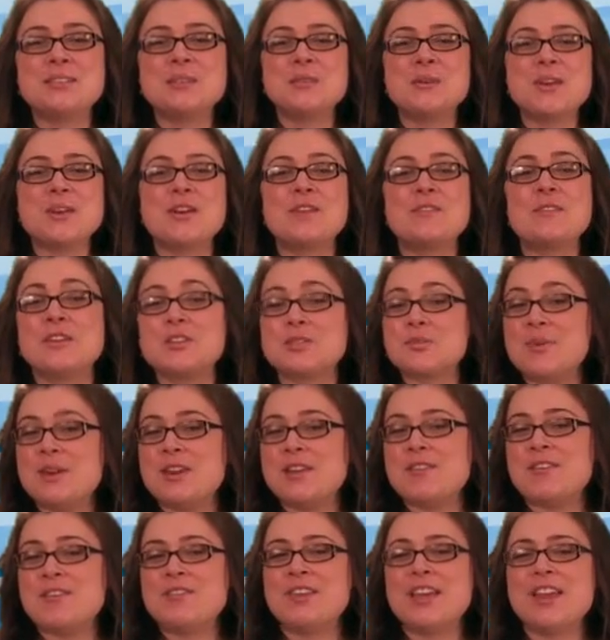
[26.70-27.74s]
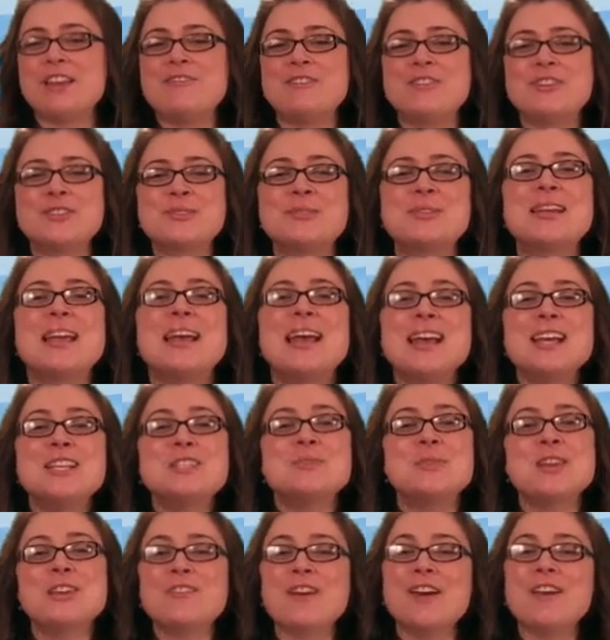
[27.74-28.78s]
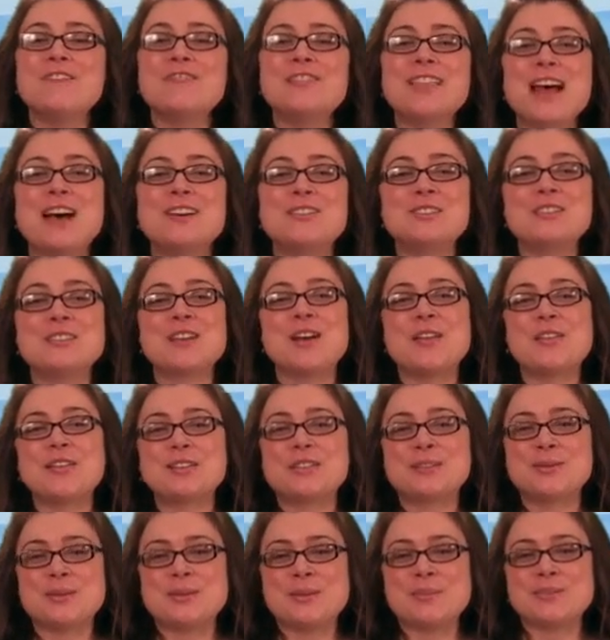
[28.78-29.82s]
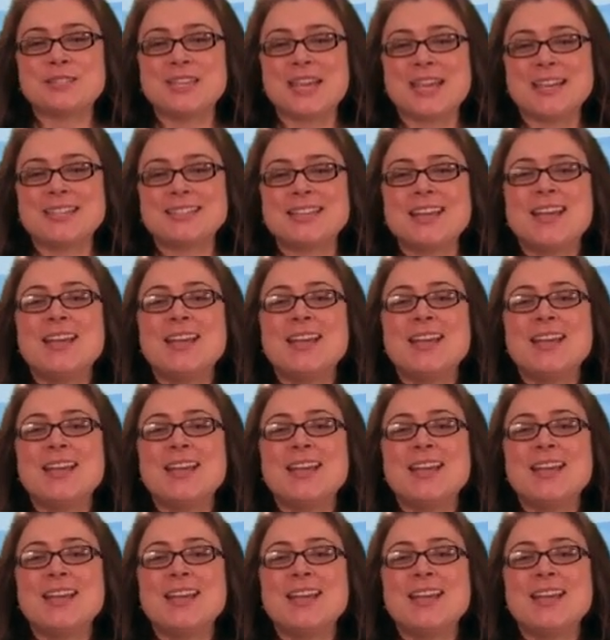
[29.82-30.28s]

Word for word: the winner of our 25th anniversary $25,000 sweepstakes.